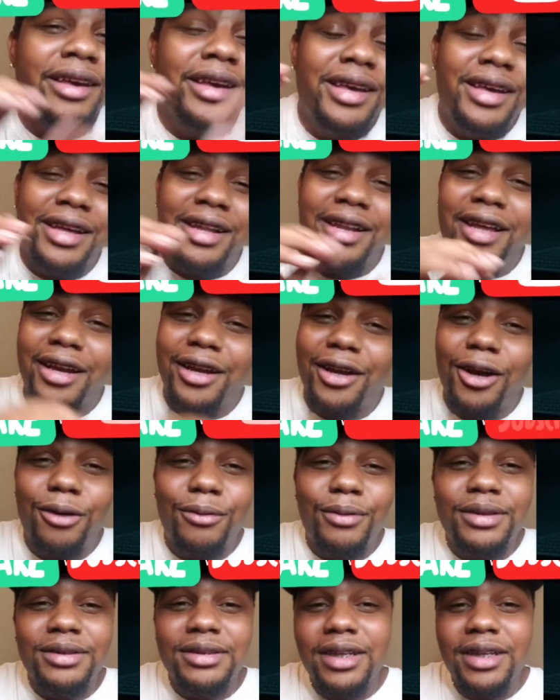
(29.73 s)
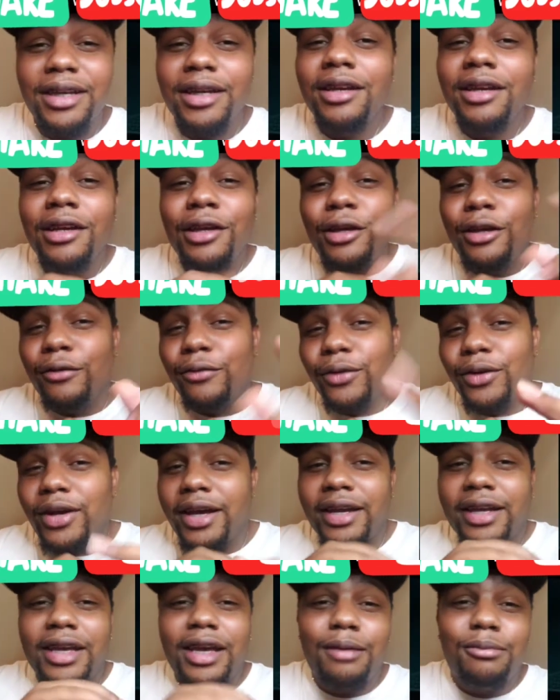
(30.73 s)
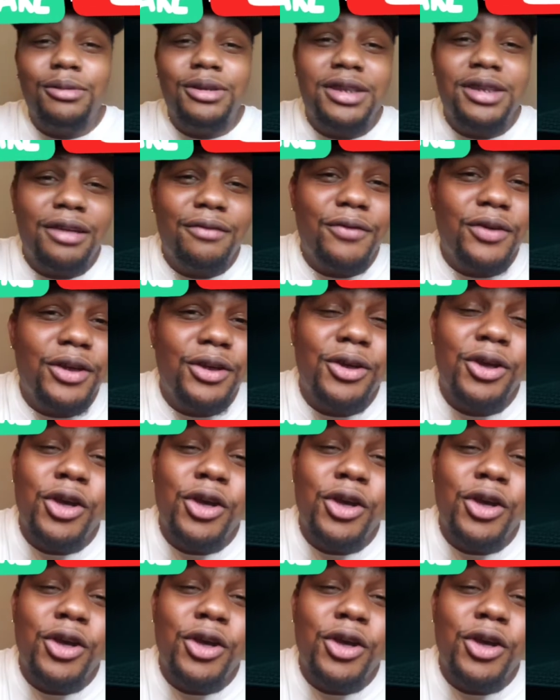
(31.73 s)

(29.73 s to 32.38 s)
And like I always say, if you don't have cable TV,